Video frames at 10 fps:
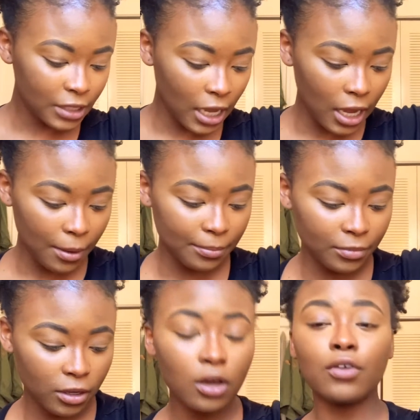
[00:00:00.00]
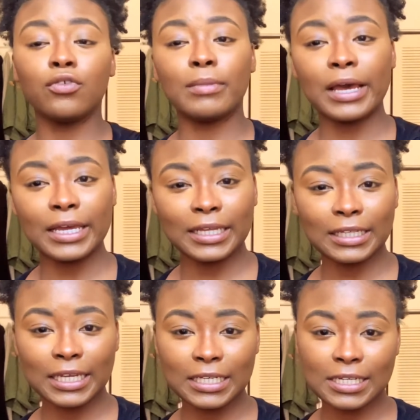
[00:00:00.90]
for my
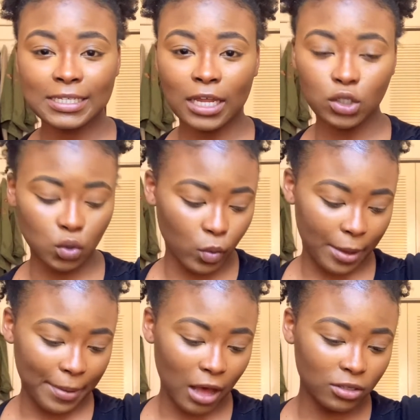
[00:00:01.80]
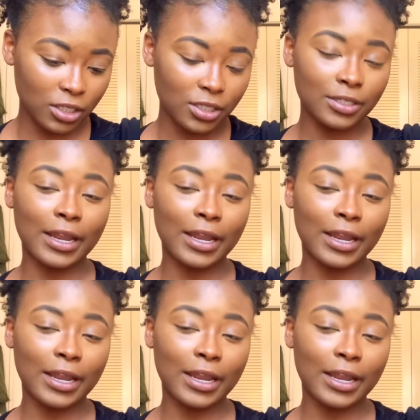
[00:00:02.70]
ladies that do wear powder.